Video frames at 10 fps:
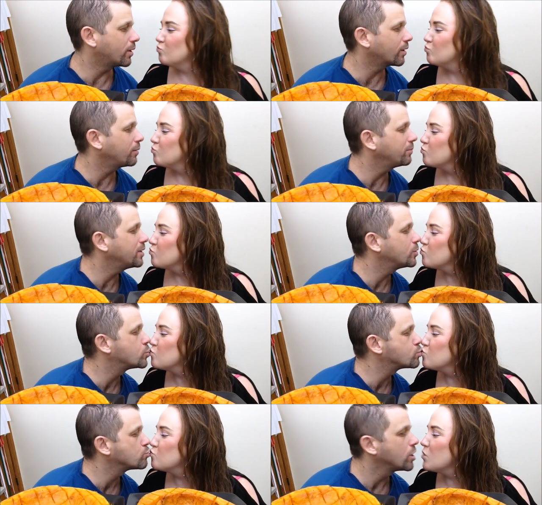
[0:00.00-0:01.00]
Speaker 1: buttercup.
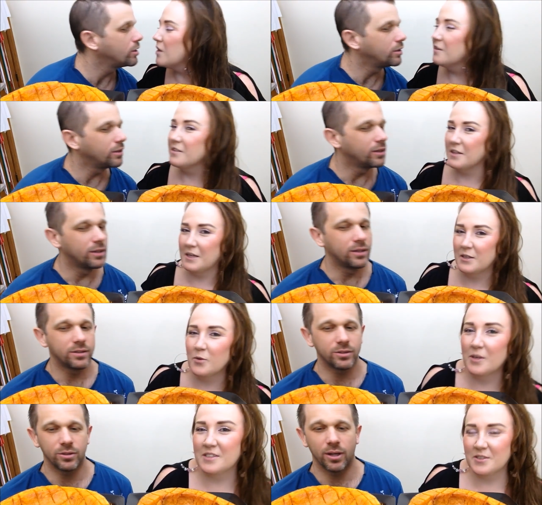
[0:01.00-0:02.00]
Mm, yeah,
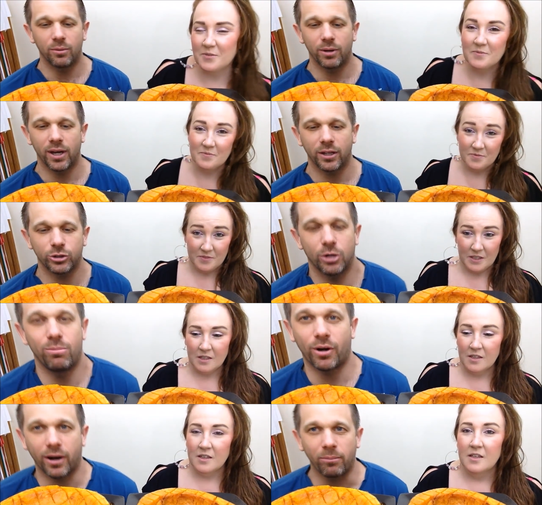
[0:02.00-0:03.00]
you are. So now we got
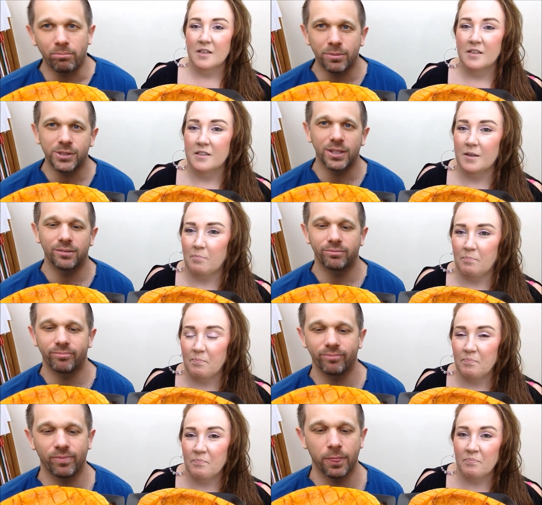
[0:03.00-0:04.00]
extra buttercups.
Speaker 2: Yep.
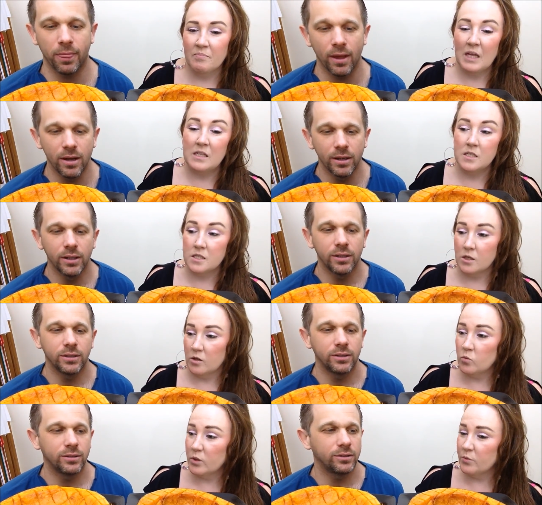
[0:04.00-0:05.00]

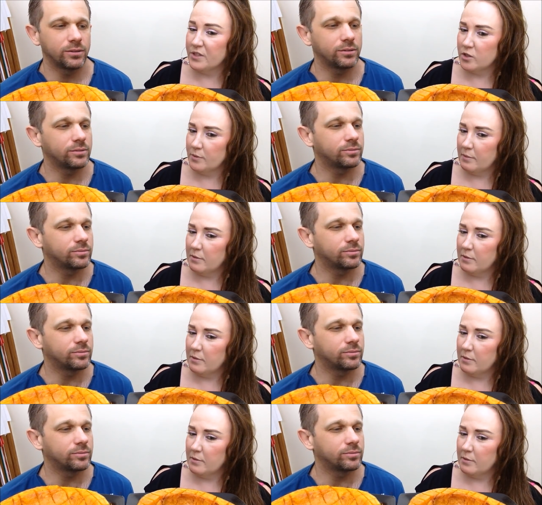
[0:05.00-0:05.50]
So what do we do,